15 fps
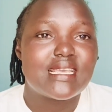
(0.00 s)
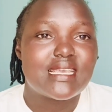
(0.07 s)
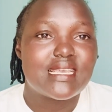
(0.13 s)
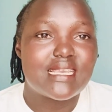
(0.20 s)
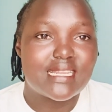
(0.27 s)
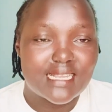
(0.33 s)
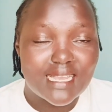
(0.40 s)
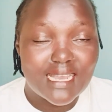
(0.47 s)

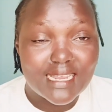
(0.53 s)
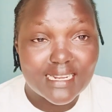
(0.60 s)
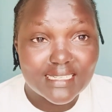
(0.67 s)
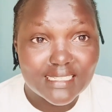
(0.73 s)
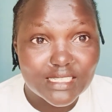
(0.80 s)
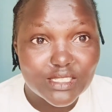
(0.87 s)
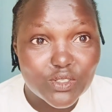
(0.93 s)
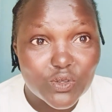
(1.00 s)

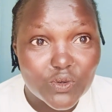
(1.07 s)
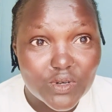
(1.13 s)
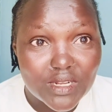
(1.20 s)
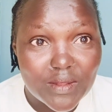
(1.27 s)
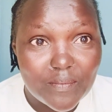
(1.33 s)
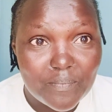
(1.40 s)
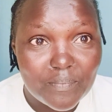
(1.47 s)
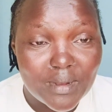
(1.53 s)
encourages or
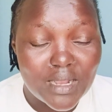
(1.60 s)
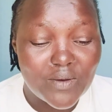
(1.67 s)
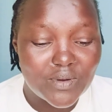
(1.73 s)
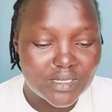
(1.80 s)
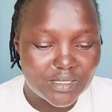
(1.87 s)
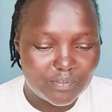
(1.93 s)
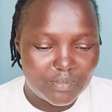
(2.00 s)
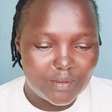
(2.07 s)

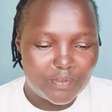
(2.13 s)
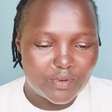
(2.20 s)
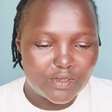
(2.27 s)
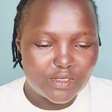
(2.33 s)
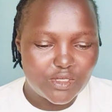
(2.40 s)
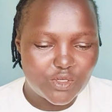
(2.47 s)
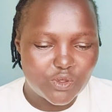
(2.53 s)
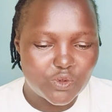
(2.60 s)
empowers
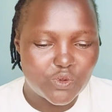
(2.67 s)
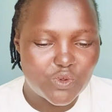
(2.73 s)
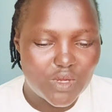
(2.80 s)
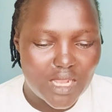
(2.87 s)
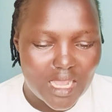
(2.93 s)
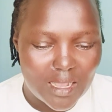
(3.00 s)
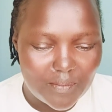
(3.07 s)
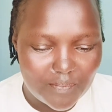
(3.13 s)
people
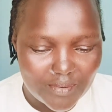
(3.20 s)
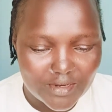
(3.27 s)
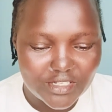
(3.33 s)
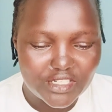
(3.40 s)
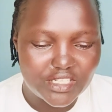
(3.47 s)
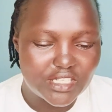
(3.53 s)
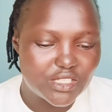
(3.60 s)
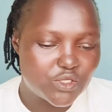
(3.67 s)
to
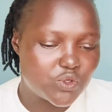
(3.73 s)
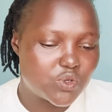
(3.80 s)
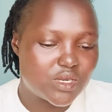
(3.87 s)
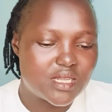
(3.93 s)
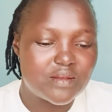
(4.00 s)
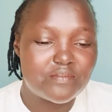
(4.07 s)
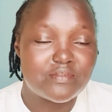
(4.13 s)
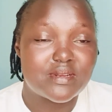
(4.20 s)
appreciate or
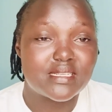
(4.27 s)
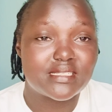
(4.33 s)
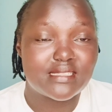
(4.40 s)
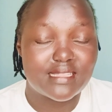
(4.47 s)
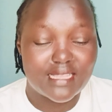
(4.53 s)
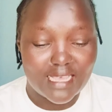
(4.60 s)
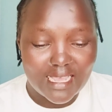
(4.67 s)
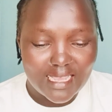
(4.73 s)
embrace
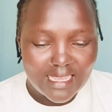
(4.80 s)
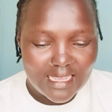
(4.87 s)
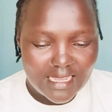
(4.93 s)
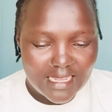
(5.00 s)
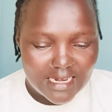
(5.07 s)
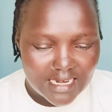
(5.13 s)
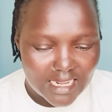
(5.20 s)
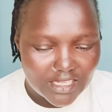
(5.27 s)
their
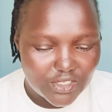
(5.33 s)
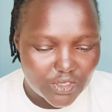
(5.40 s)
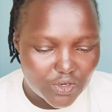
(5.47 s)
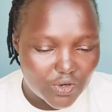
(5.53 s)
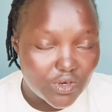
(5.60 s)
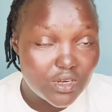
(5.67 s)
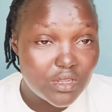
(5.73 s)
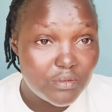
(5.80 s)

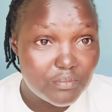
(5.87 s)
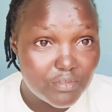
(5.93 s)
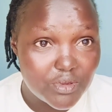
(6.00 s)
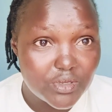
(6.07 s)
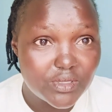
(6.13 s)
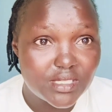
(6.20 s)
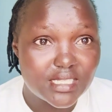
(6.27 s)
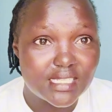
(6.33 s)
natural
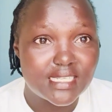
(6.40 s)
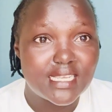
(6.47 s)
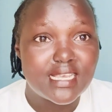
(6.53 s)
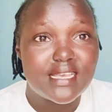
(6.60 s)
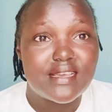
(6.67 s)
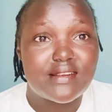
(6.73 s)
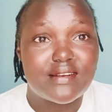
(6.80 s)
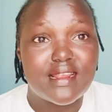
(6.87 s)
beauty.
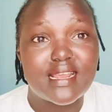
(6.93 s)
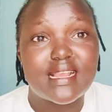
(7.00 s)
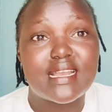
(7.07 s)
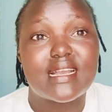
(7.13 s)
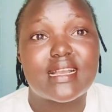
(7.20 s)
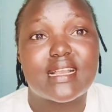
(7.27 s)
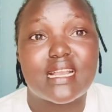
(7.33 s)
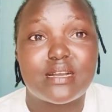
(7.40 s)

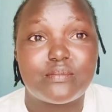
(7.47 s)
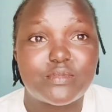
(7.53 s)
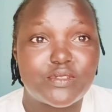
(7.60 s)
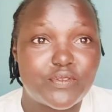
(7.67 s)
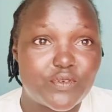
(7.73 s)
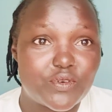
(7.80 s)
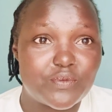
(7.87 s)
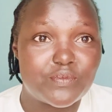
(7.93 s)
Raga comes
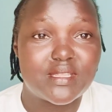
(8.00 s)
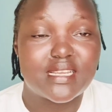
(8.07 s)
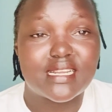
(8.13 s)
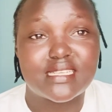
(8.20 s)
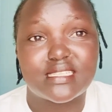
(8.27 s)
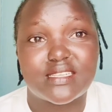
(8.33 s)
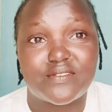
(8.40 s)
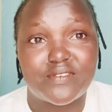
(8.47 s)
from the
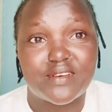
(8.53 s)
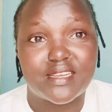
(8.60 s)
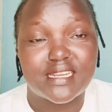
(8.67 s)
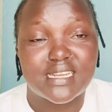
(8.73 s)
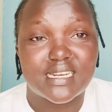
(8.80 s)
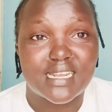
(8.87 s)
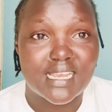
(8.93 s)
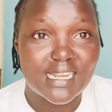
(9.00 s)

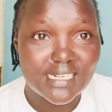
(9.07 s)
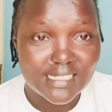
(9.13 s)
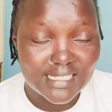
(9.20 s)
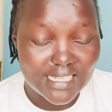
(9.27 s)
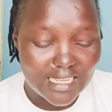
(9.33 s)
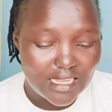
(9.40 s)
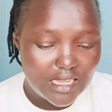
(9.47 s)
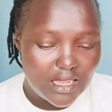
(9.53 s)
Rastafarian
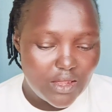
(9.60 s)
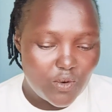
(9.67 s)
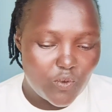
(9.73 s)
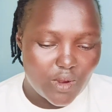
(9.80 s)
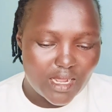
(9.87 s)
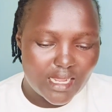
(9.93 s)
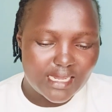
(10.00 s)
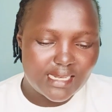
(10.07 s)
culture,
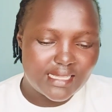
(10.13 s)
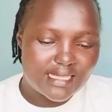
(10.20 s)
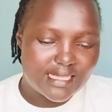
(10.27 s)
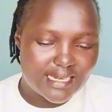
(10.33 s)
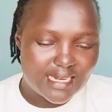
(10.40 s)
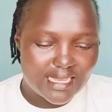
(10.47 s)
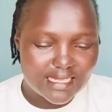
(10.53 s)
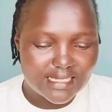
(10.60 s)
while the
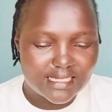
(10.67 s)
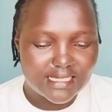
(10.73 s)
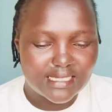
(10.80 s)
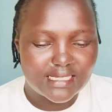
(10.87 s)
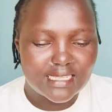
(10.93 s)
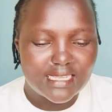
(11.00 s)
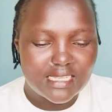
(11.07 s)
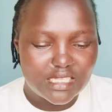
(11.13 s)

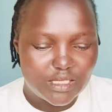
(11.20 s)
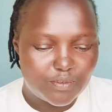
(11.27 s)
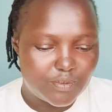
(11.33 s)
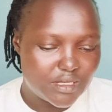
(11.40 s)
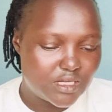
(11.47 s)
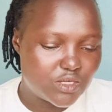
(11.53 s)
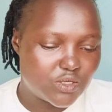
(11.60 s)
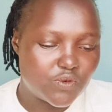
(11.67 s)
nuts
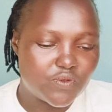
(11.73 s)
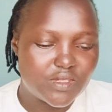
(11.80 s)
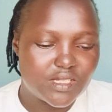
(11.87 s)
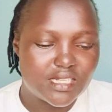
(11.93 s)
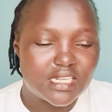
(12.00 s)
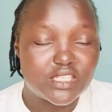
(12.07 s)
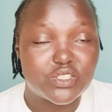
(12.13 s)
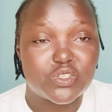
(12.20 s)
speaks of the
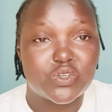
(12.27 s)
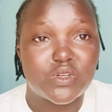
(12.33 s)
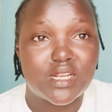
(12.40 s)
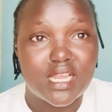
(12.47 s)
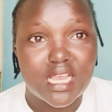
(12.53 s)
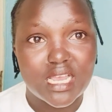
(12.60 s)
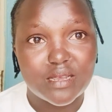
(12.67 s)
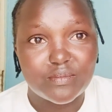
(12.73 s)
natural
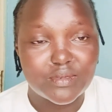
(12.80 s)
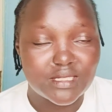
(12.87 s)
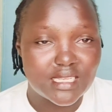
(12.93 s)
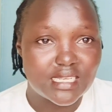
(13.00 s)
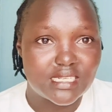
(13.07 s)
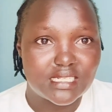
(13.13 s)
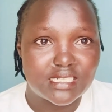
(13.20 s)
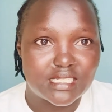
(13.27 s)
herbs
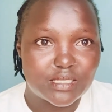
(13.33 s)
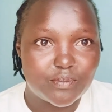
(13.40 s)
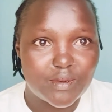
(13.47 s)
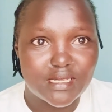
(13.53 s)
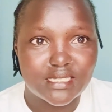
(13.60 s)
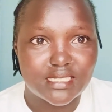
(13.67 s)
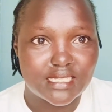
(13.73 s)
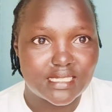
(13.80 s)
and
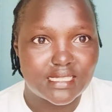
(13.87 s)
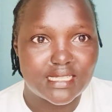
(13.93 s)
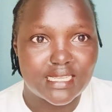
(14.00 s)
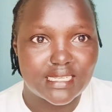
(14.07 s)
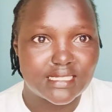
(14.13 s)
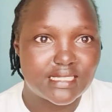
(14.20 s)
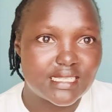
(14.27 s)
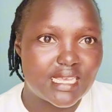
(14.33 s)
spices
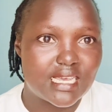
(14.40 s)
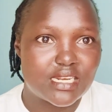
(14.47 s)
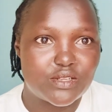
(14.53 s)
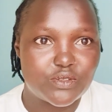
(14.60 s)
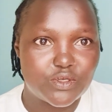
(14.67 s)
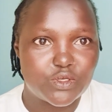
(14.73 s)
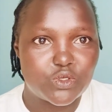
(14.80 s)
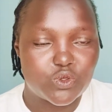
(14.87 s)
that are
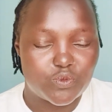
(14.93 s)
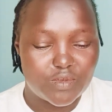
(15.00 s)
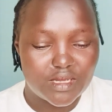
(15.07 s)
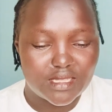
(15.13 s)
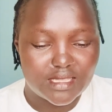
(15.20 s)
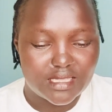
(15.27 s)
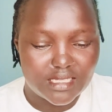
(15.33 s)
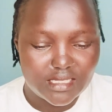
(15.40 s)
used to
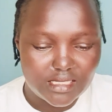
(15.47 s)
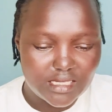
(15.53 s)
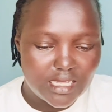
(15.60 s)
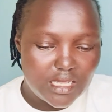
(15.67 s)
make this